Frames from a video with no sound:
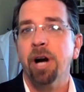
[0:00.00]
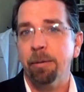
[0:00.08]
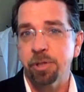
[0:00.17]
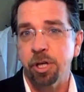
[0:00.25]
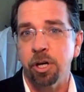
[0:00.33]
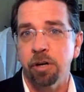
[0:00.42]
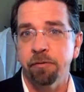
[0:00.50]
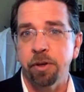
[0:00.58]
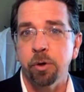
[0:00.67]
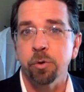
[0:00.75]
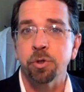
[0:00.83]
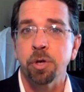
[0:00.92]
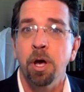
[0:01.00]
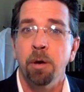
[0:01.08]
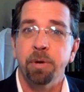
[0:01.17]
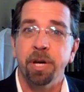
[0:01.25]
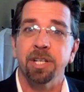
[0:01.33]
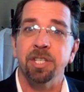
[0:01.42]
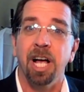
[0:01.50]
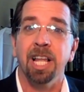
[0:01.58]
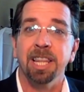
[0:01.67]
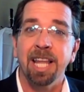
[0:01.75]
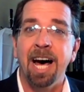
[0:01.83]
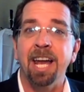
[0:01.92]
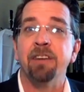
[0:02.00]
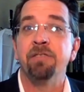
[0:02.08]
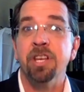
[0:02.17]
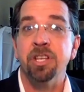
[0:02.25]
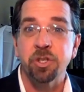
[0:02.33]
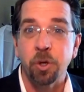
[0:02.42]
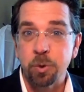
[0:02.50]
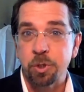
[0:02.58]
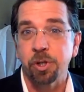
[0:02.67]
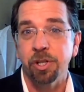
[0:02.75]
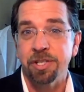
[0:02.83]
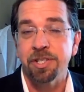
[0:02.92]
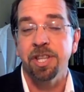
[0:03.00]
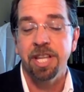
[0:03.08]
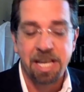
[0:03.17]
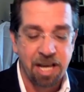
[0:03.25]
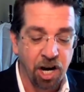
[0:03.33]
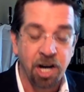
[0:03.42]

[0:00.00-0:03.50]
perhaps curfews, because a lot of the